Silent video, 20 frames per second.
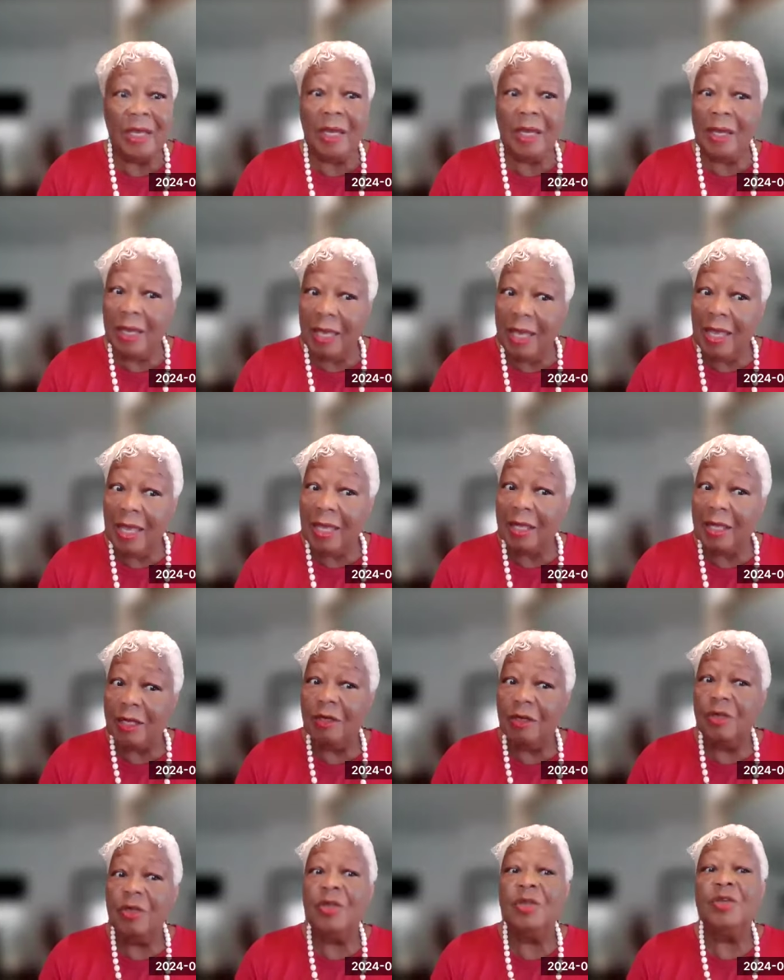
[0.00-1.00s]

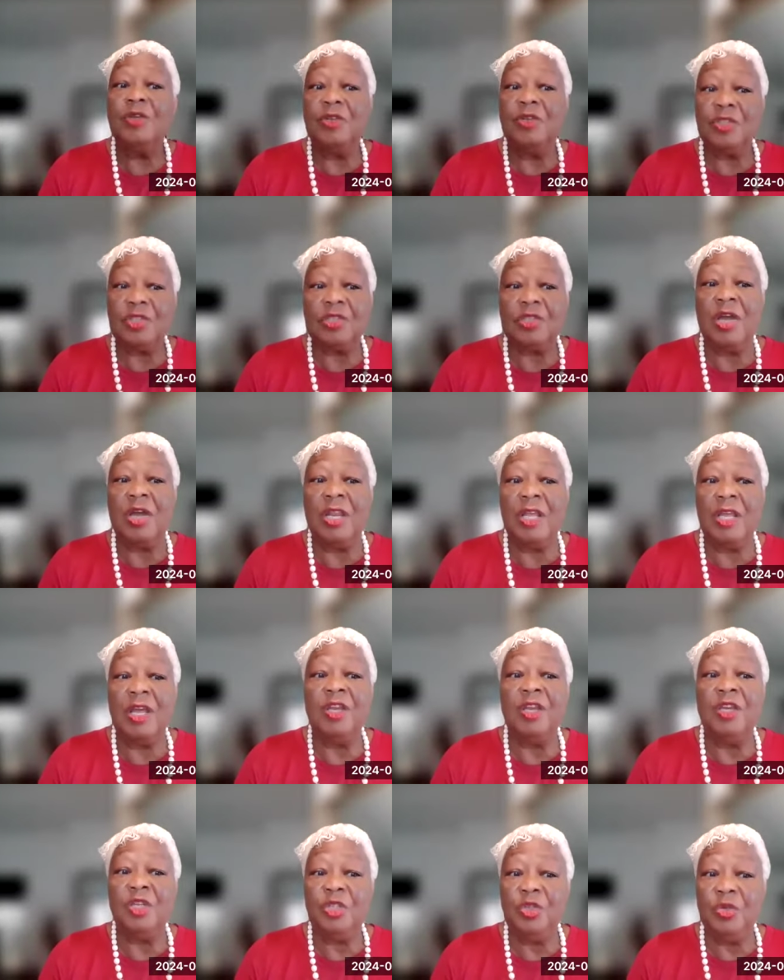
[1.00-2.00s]
Again, you're starting
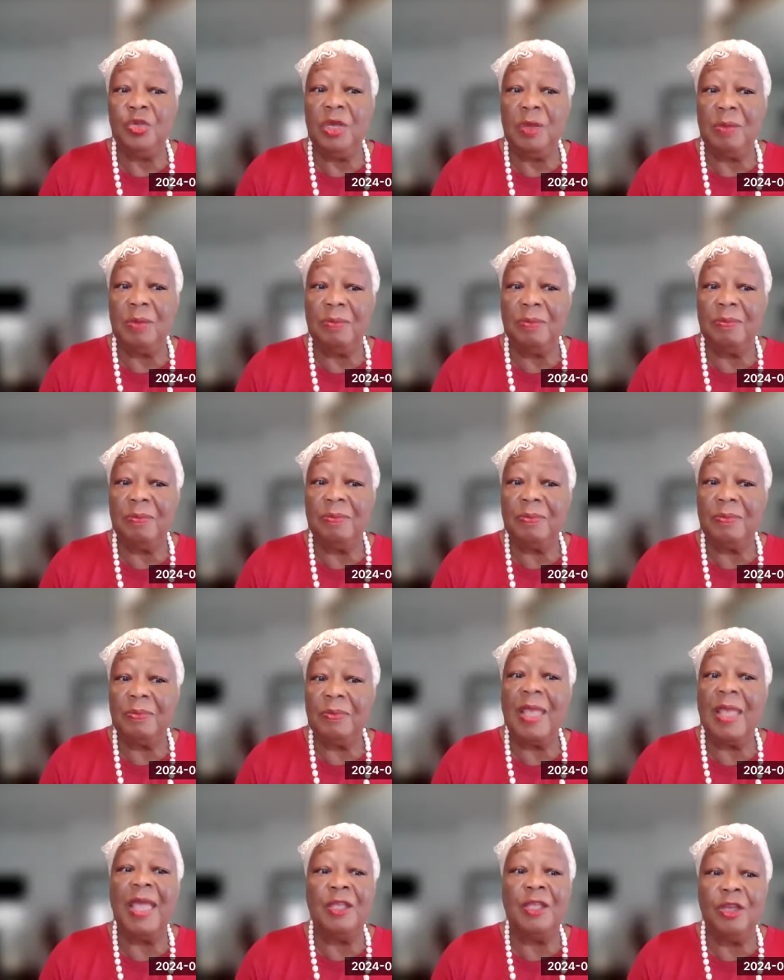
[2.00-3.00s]
on a trip
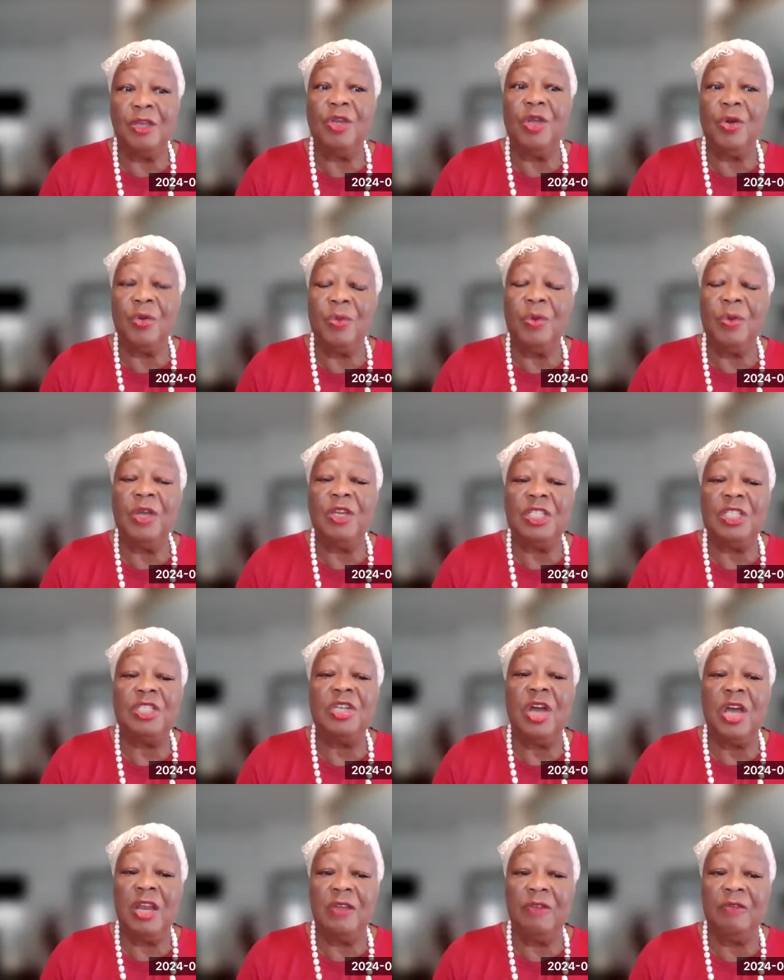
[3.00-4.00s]
and you know where you're
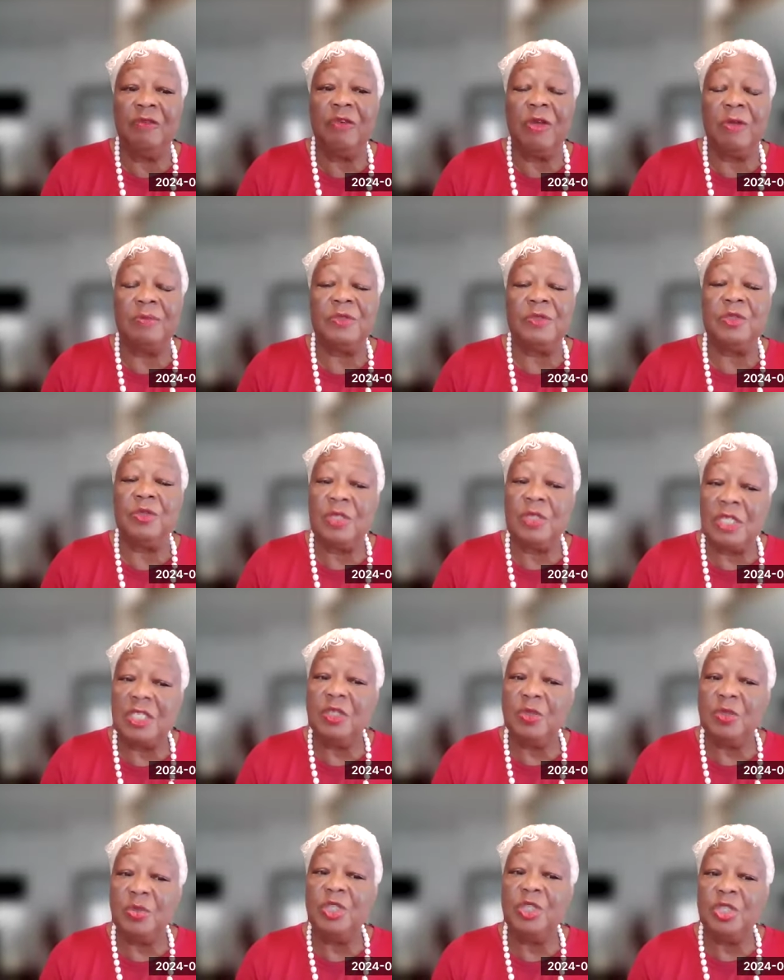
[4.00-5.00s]
starting from. So
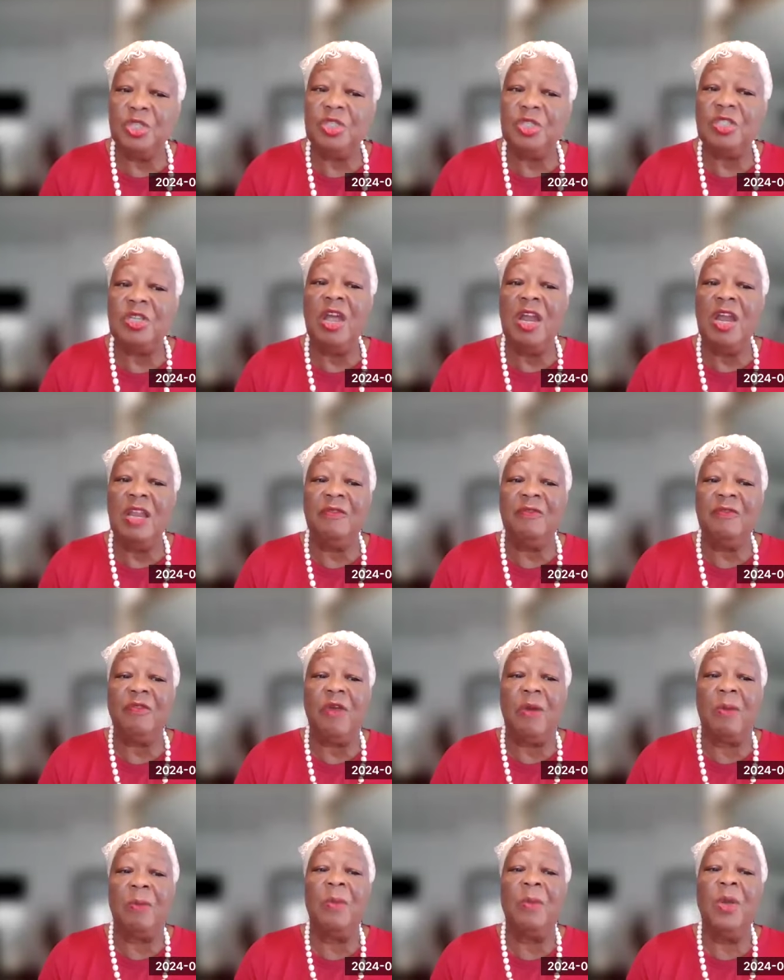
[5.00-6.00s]
this is what you're starting
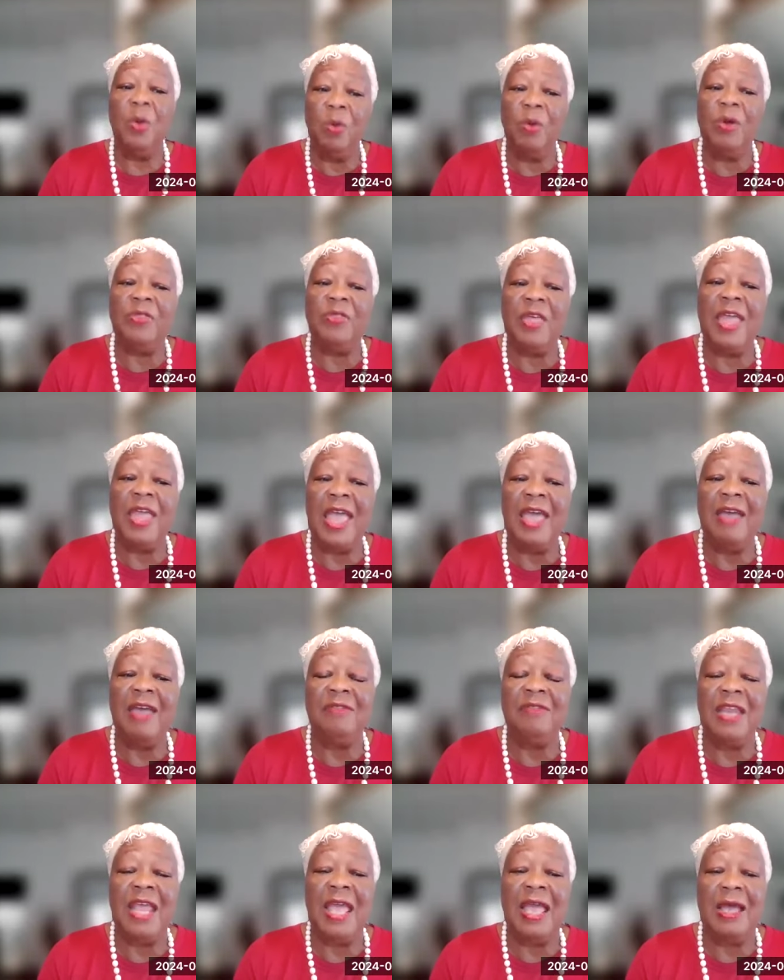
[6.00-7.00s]
from, what they
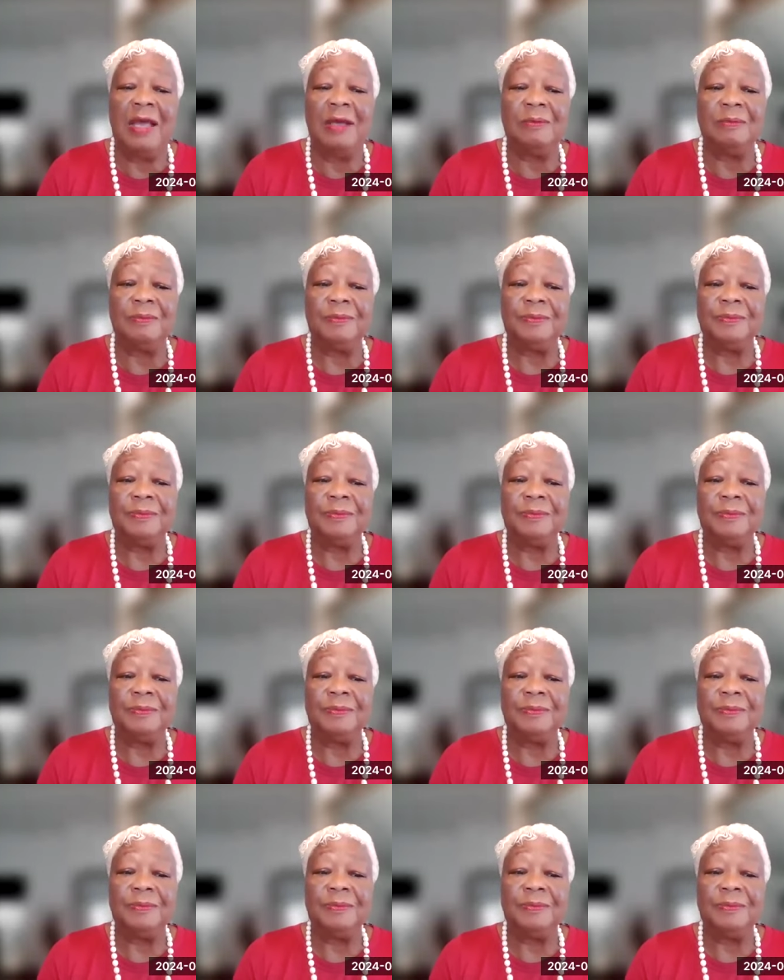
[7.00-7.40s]
have now.